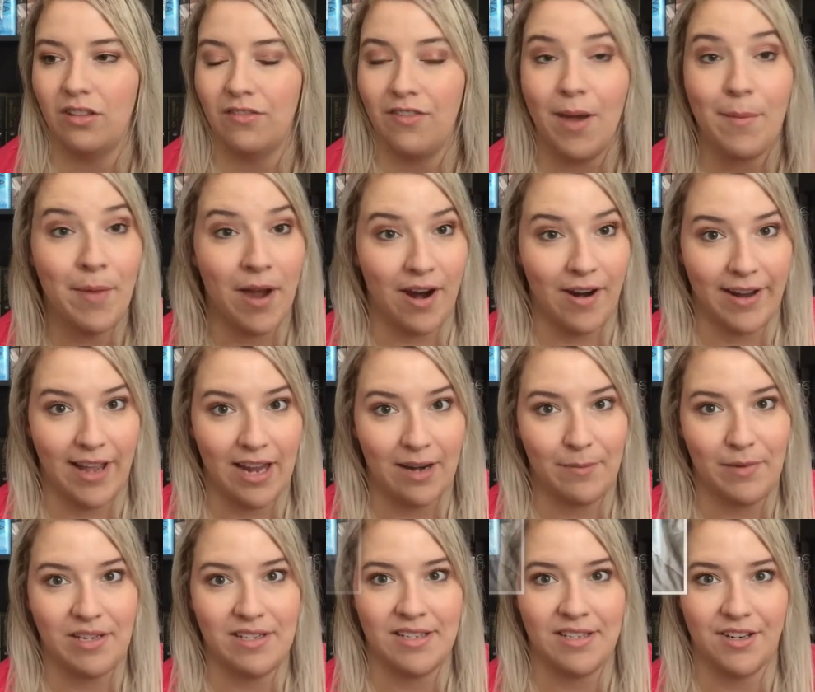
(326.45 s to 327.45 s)
the Vampire
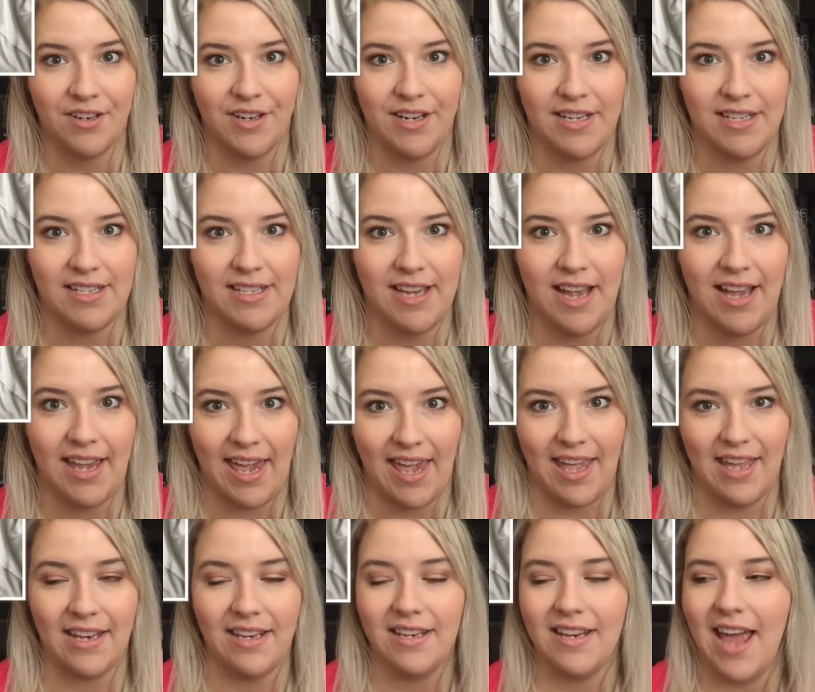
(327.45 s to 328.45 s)
Academy series
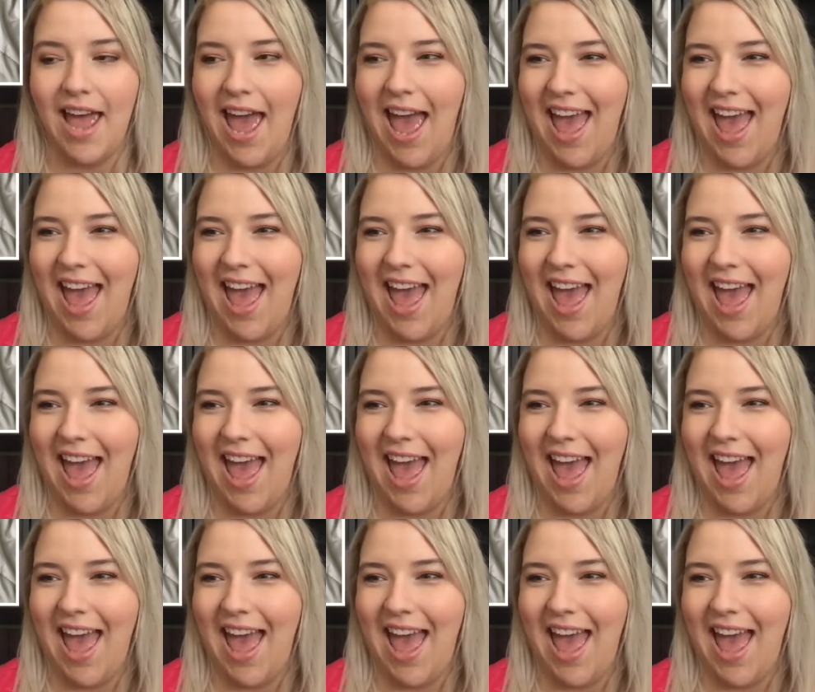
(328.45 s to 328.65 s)
again,